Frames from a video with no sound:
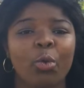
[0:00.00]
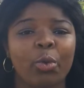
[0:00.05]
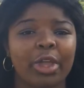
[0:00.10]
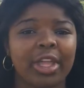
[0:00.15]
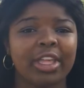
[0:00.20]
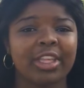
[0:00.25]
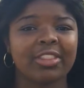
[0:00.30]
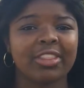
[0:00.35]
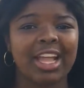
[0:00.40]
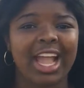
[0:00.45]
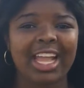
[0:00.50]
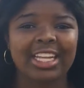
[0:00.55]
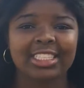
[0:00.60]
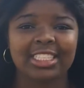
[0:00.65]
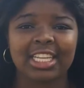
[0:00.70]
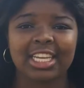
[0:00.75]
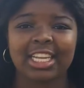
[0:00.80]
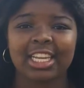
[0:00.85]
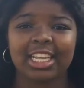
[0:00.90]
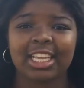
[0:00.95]
with their
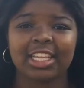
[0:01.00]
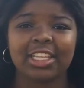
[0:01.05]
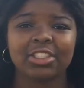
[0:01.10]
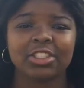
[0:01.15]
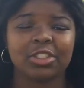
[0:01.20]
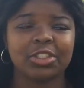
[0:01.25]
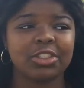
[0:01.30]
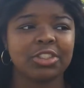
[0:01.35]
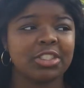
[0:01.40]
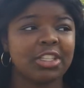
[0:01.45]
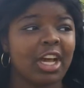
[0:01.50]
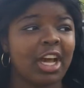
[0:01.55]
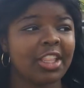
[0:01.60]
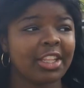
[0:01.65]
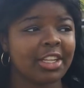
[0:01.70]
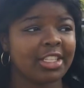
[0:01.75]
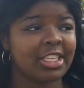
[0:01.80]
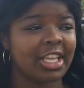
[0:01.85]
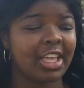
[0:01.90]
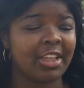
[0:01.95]
identity due to
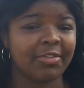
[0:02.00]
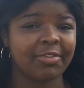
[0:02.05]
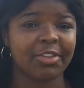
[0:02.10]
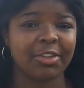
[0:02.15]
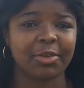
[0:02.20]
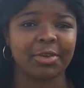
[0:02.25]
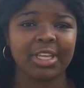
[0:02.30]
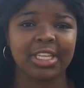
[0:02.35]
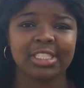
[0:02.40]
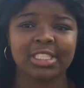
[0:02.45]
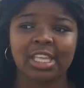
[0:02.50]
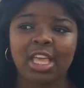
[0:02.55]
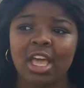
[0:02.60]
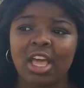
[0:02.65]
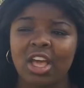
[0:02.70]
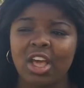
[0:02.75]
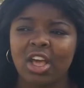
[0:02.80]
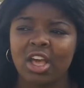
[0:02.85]
others' influence.